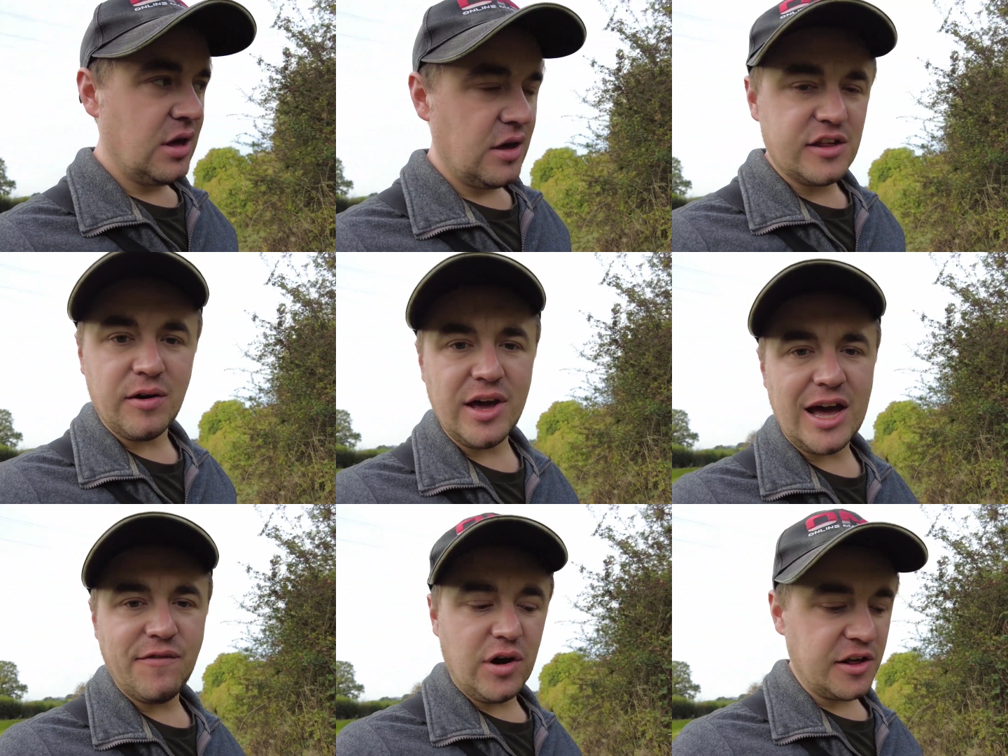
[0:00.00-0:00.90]
So I
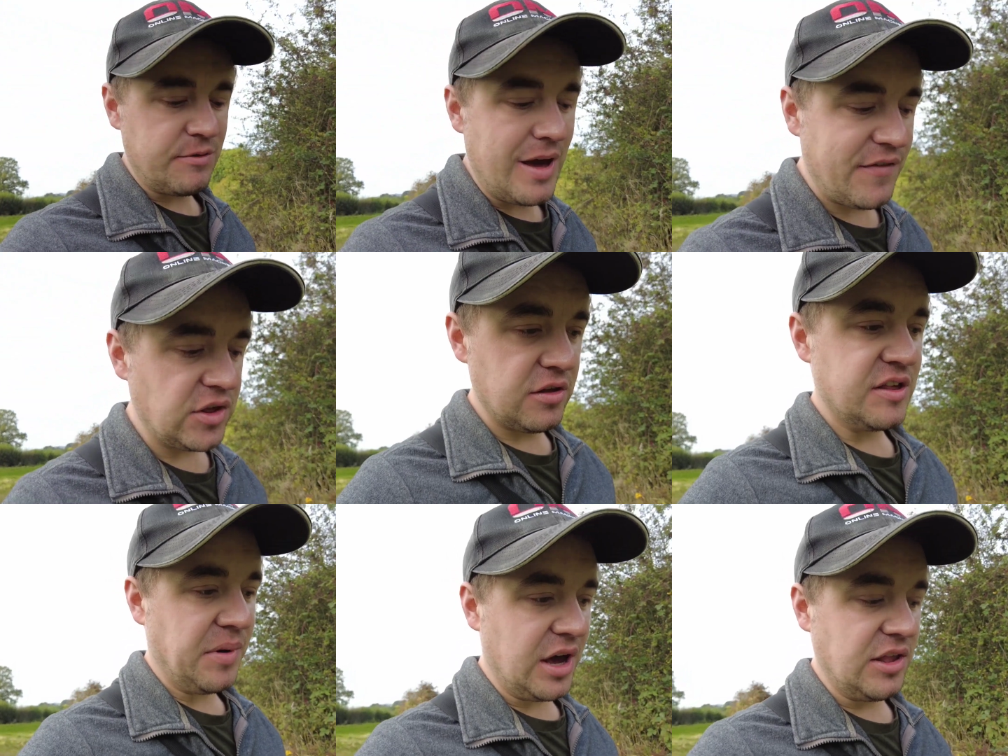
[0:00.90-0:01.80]
have got some evidence
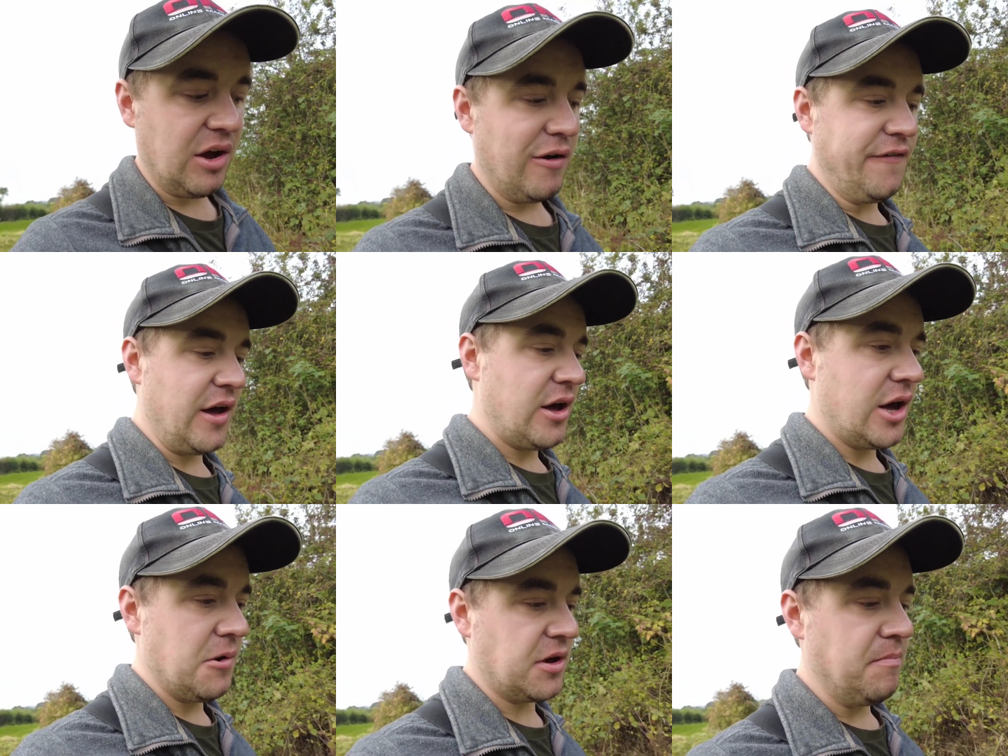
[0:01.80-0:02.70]
by an old
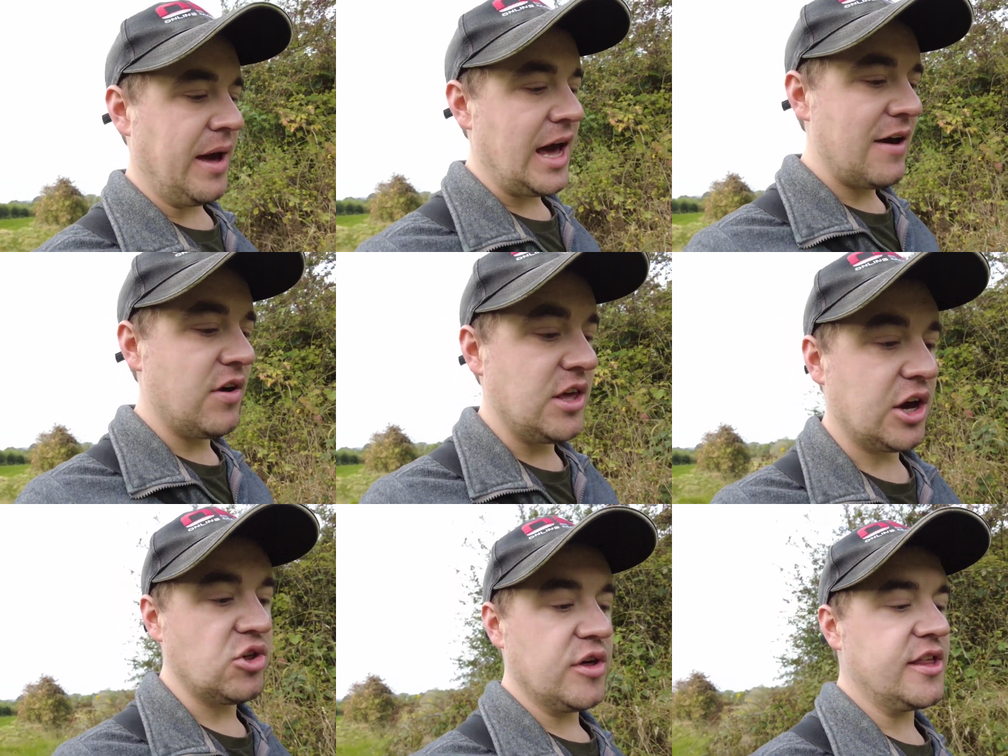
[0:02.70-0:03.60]
photo comparing, you
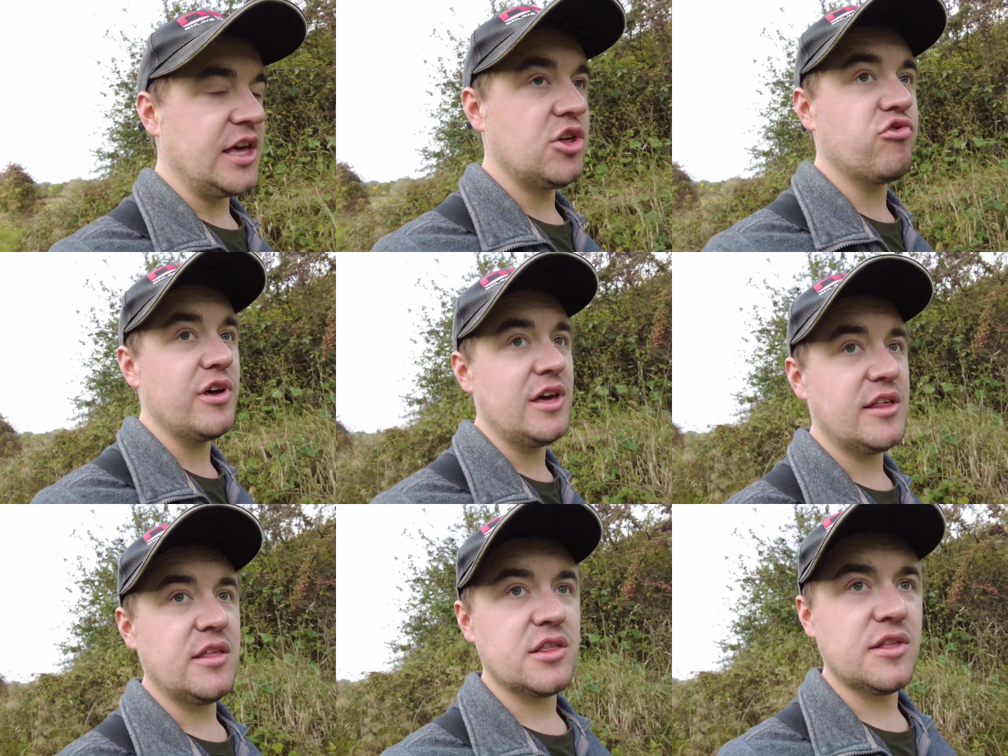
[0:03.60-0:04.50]
can just see
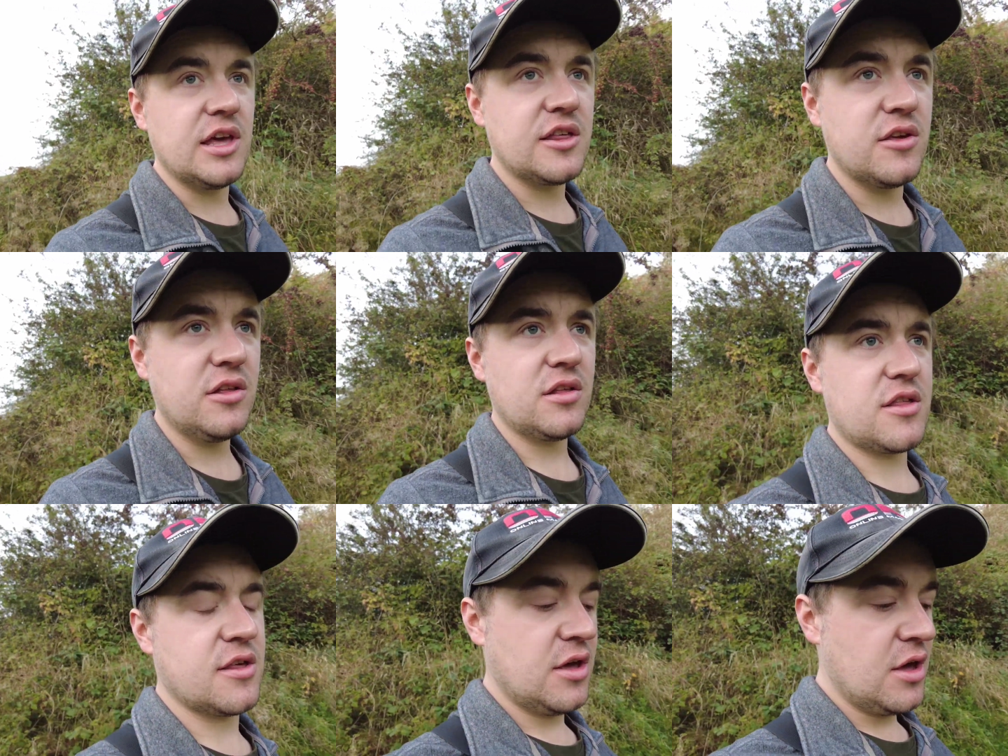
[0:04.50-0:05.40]
trees into the distance.